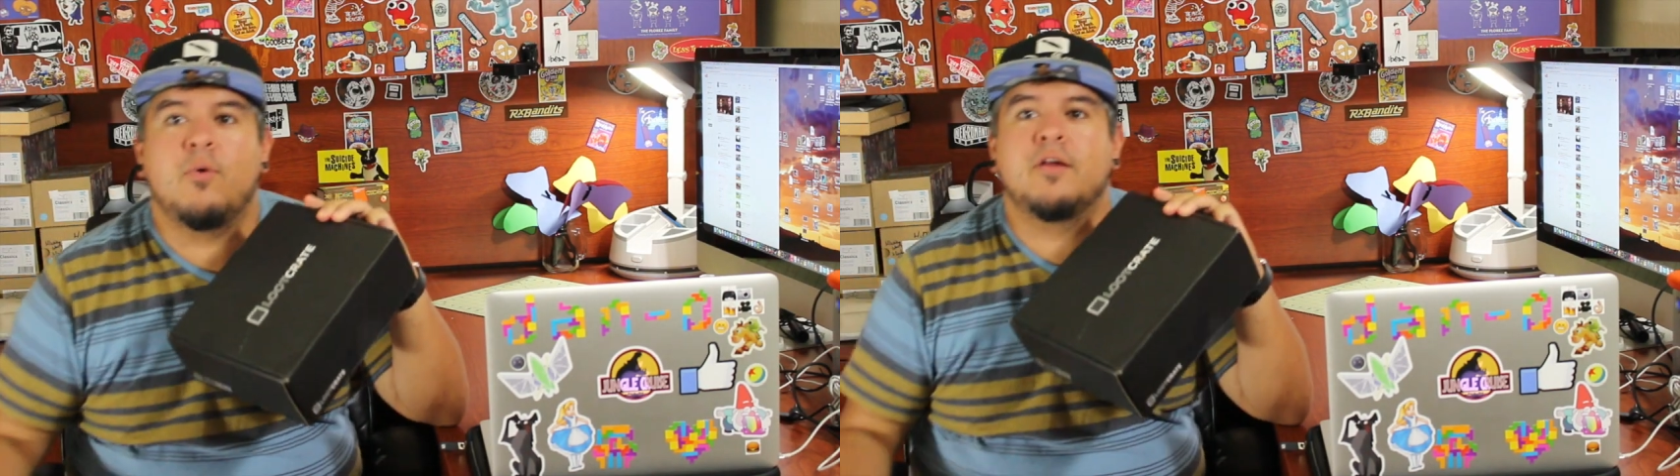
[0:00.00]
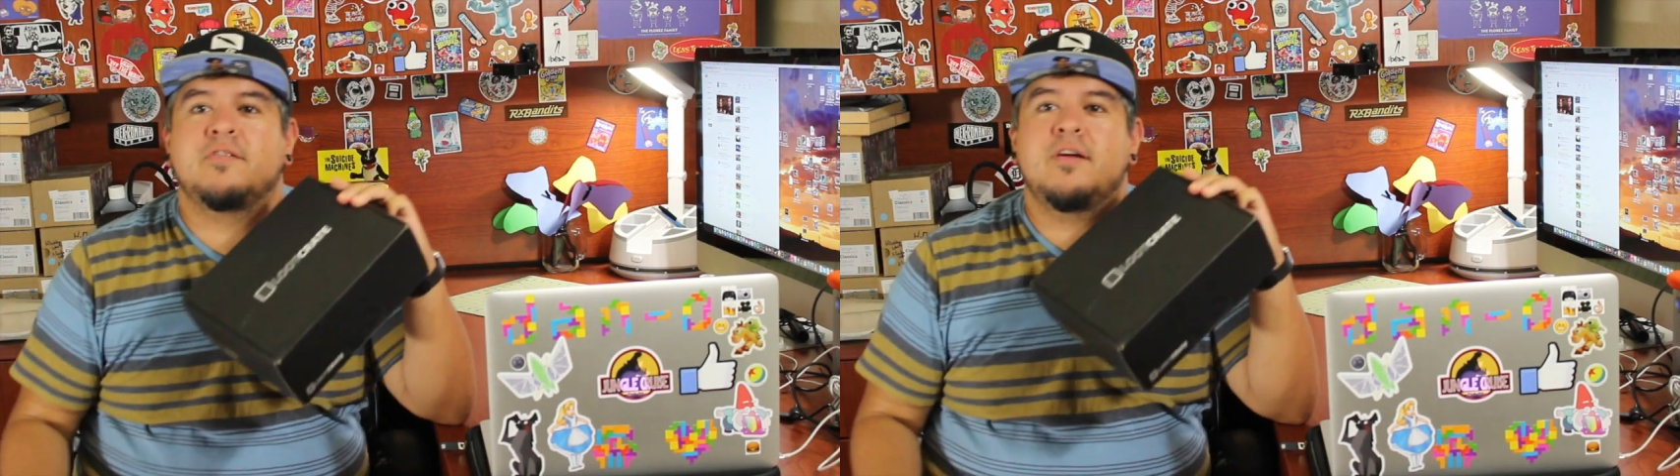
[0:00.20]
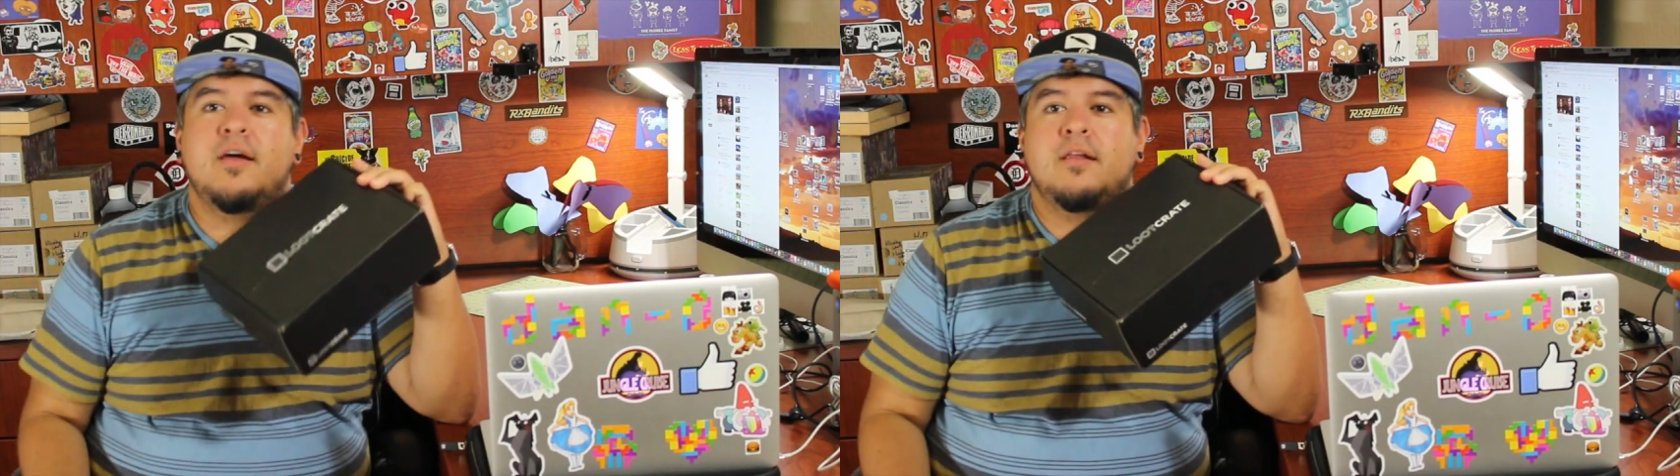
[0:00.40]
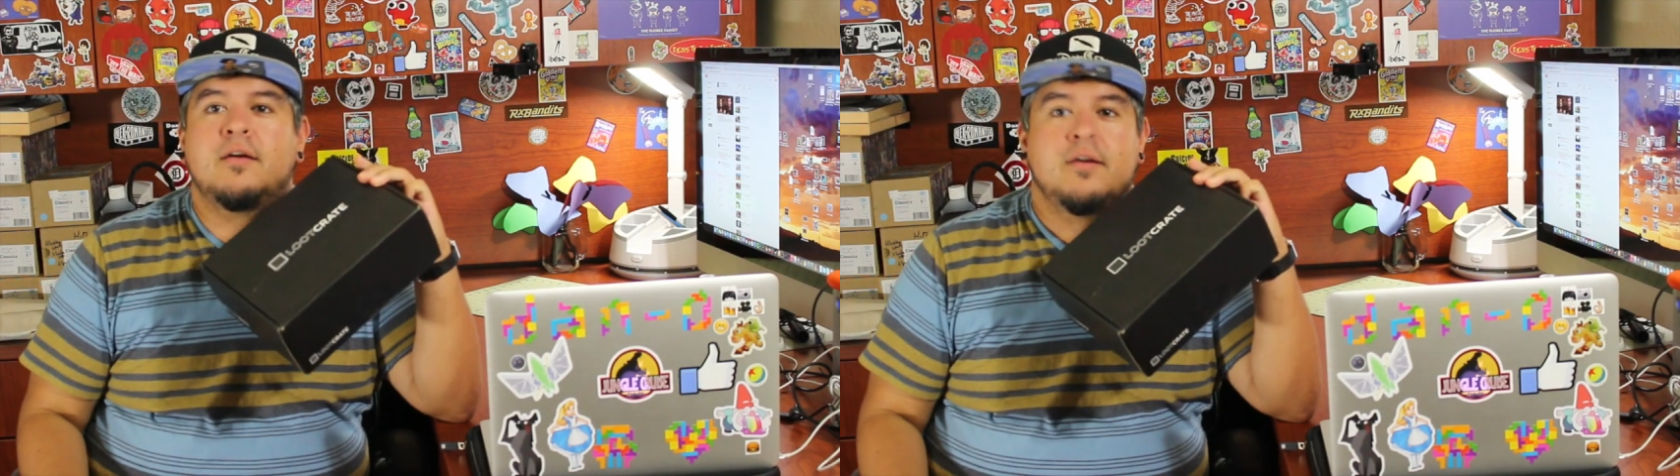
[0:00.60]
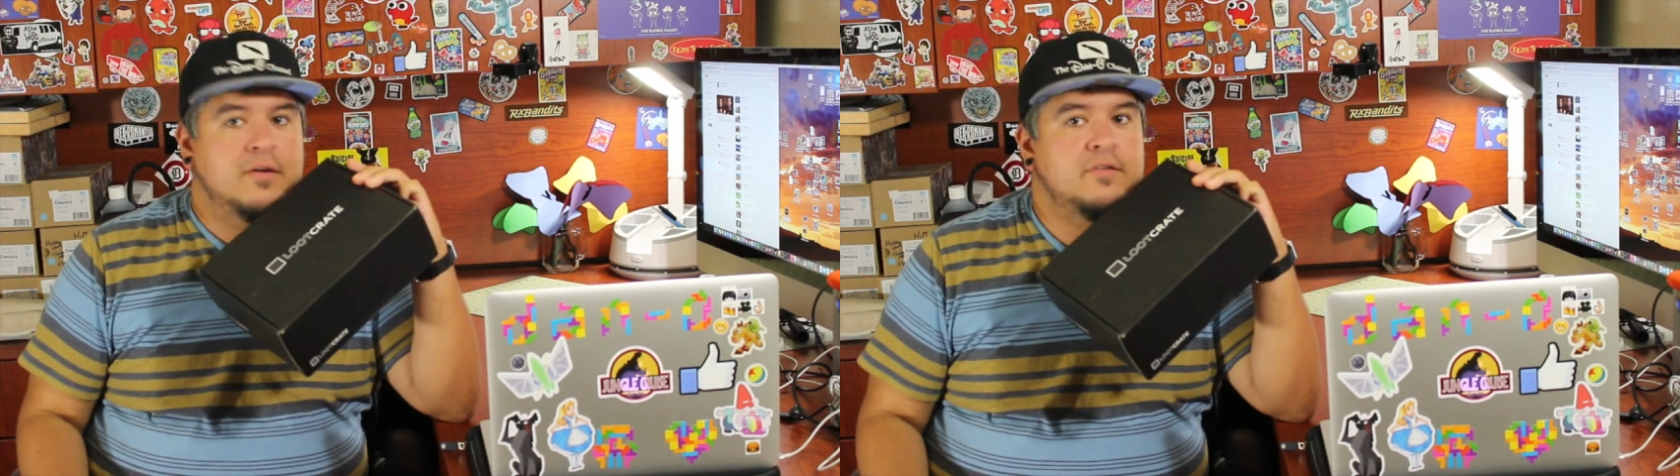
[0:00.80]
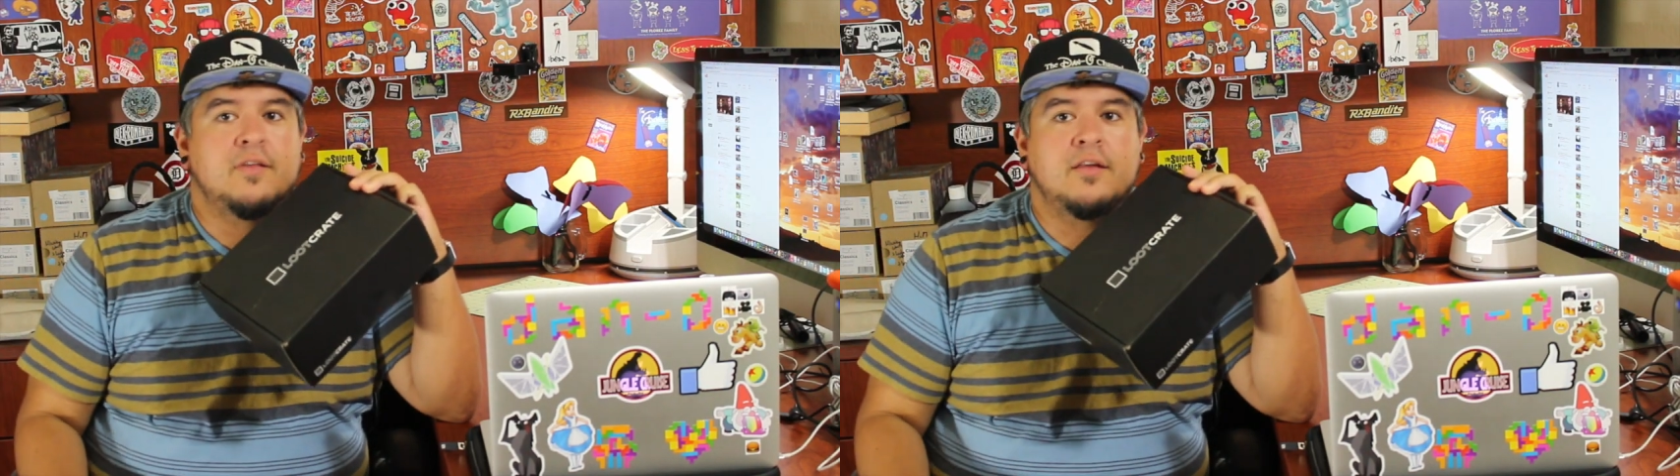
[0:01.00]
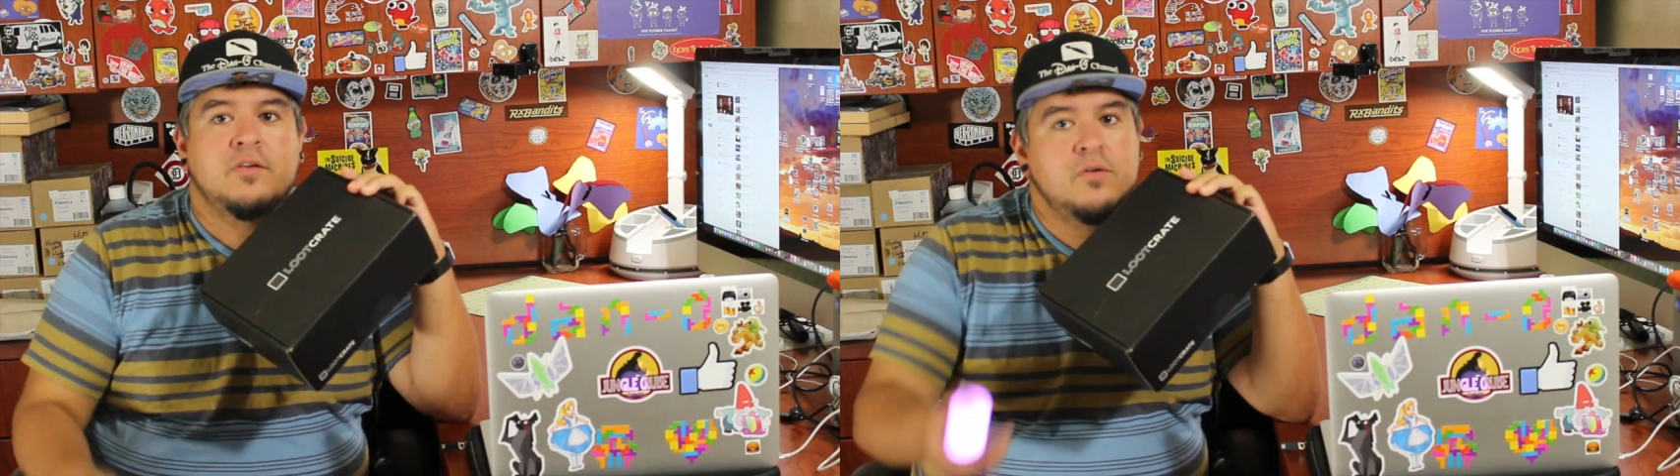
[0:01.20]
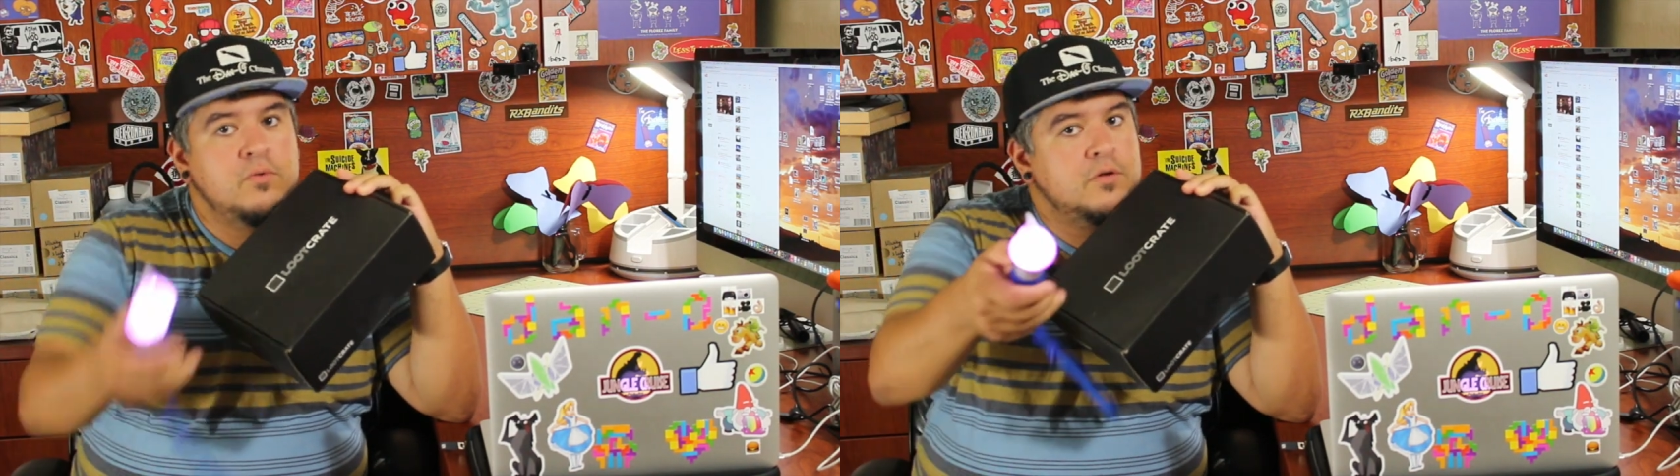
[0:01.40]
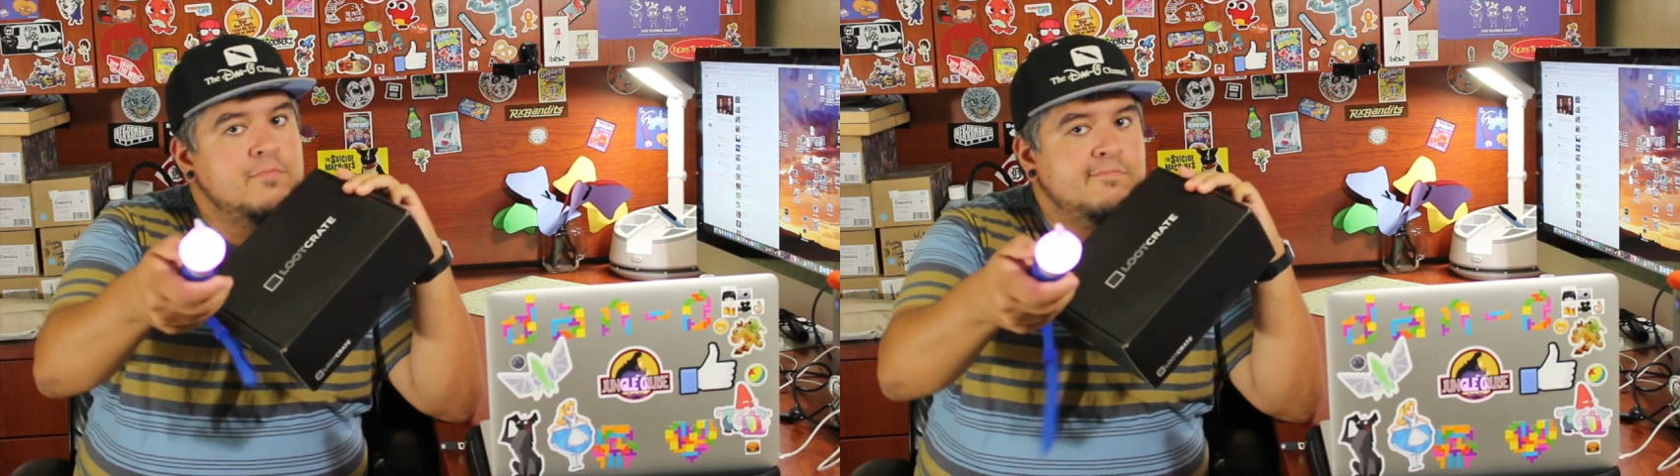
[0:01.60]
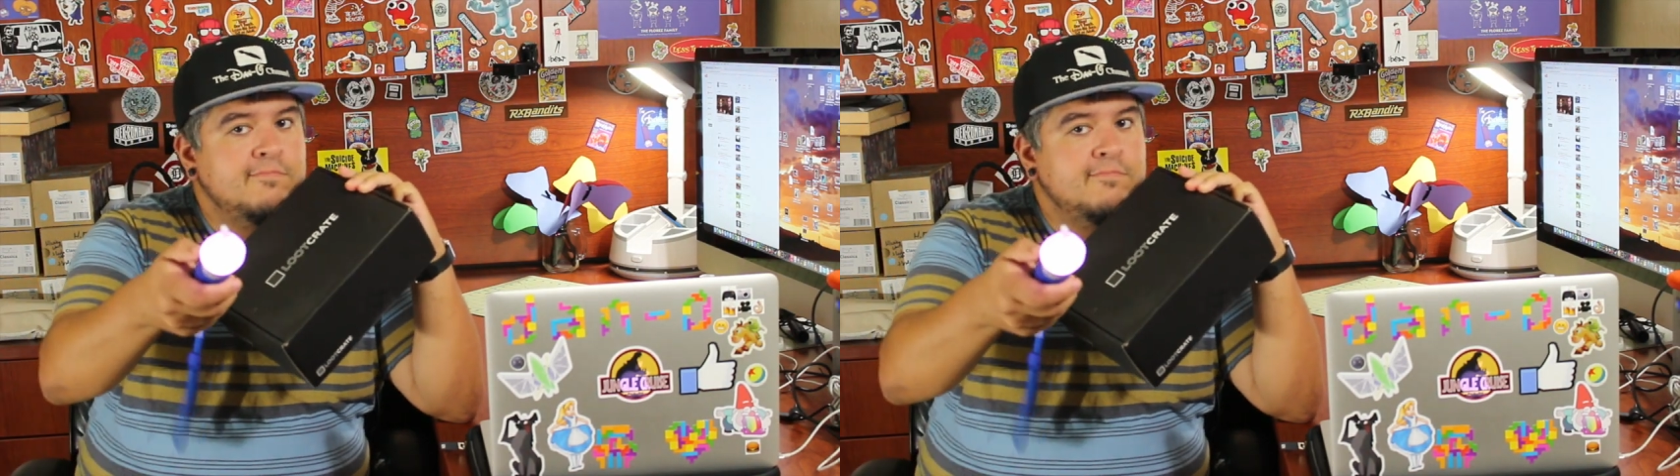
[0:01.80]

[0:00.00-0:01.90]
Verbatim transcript: You want to see it? Stay tuned.